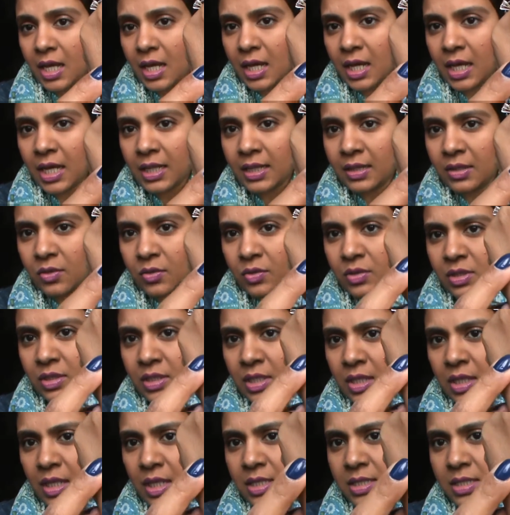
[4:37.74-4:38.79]
I don't
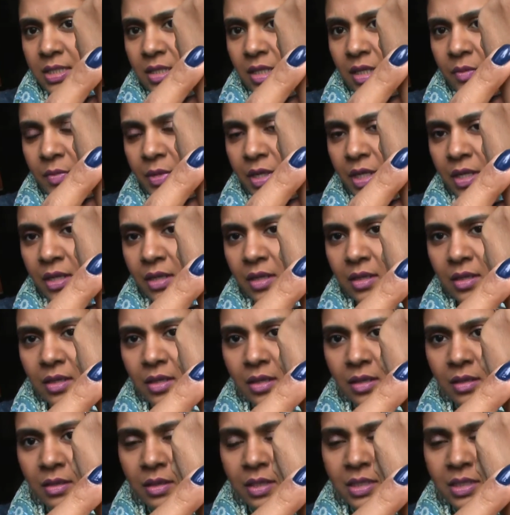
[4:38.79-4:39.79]
think it's coming uh,